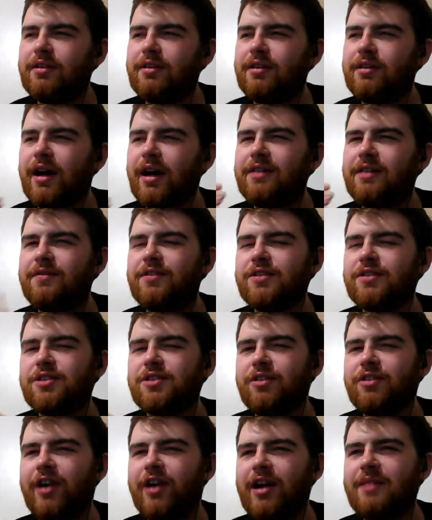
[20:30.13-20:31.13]
kind of
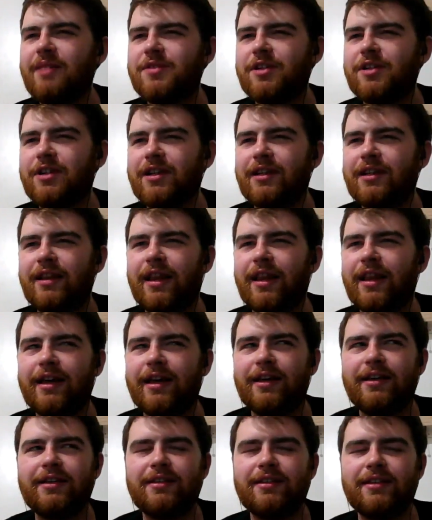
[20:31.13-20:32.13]
describes it in
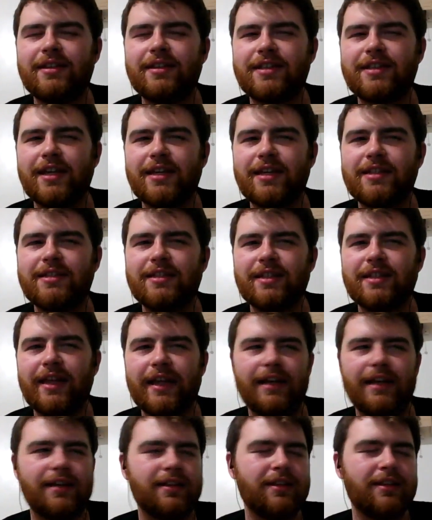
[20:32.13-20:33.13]
like the sense,
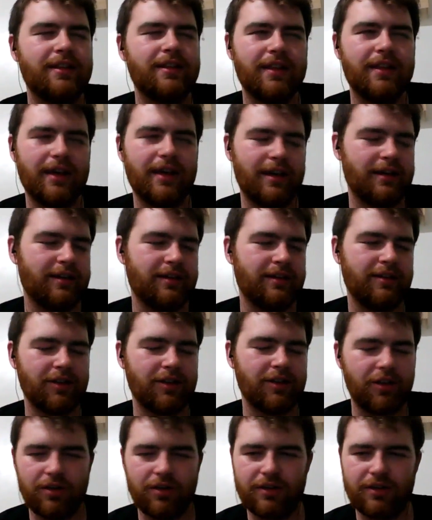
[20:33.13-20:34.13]
like the
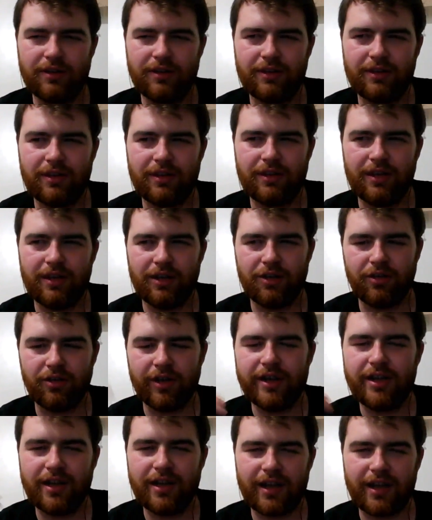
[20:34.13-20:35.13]

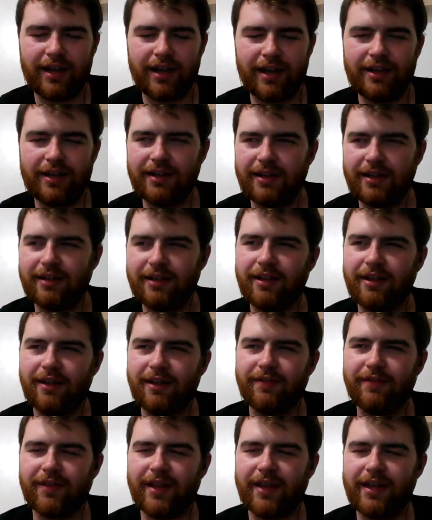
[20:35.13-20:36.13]
Greek idea
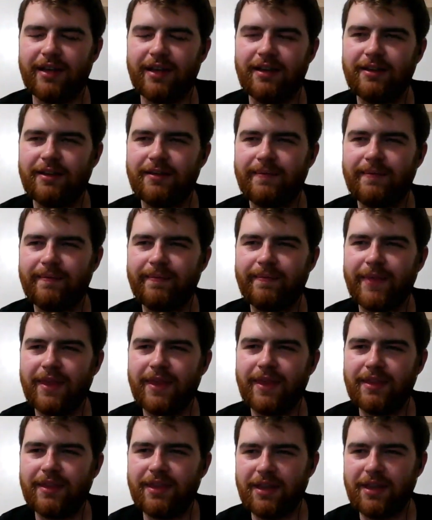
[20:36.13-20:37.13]
of like
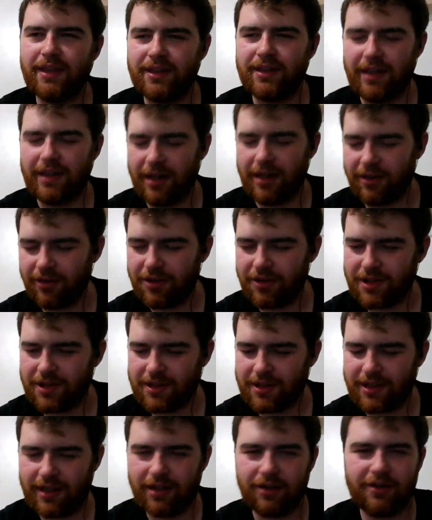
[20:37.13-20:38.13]
the eras. It's
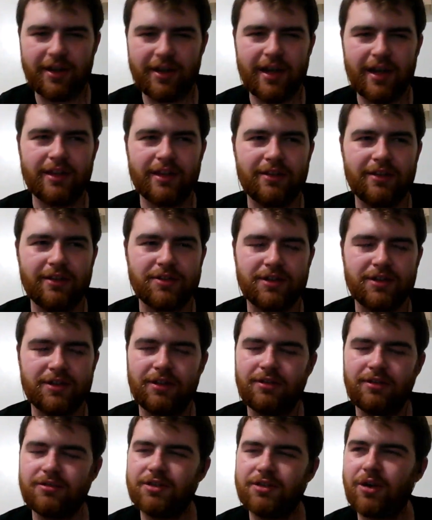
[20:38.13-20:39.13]
like, oh yeah, there was
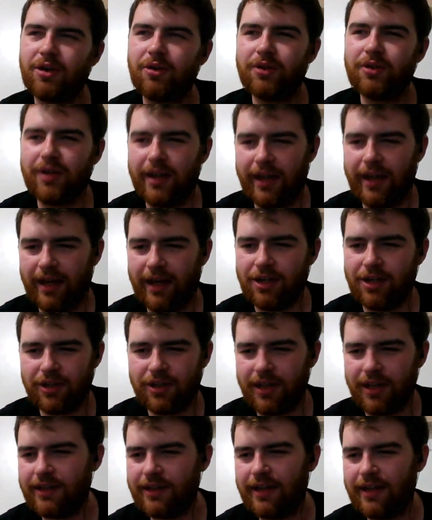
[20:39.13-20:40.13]
the golden age, and
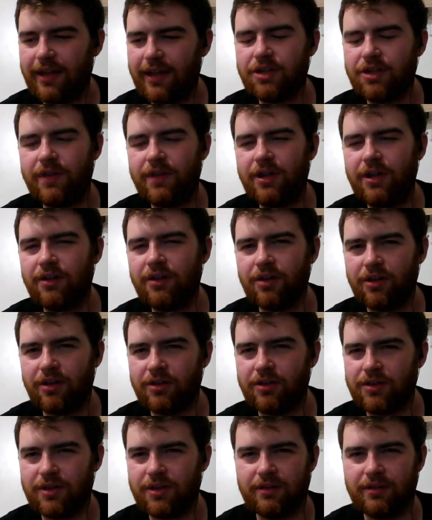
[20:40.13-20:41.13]
then the age of
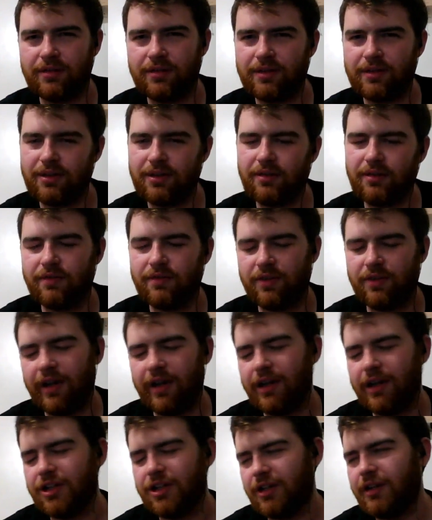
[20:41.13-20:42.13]
heroes, and the silver
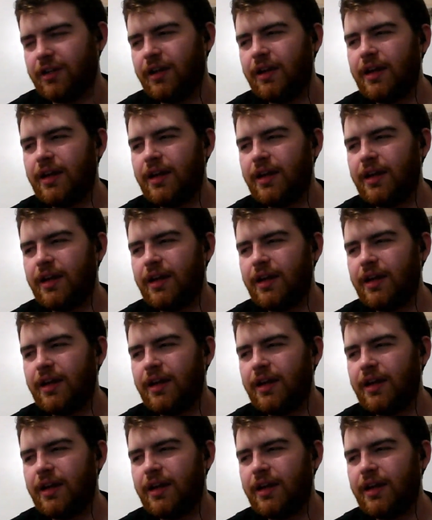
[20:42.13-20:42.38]
age, and